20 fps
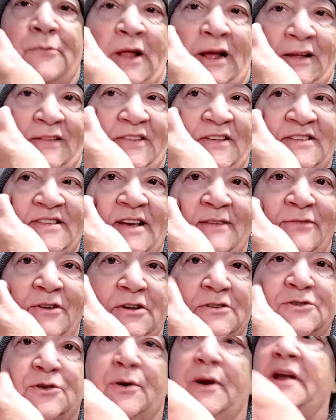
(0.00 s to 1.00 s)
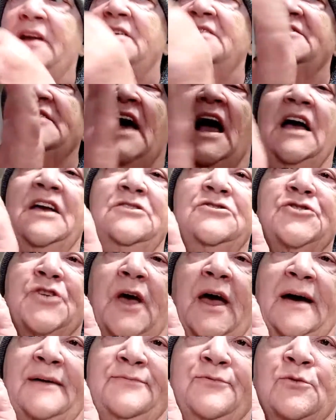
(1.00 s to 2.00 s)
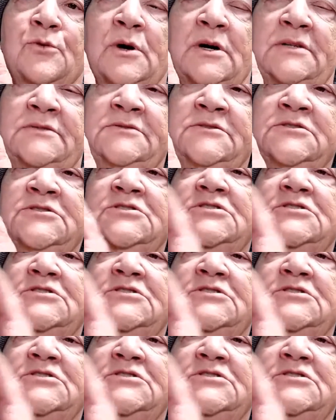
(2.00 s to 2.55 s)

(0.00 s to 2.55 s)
like the 70s or 80s. I used to have one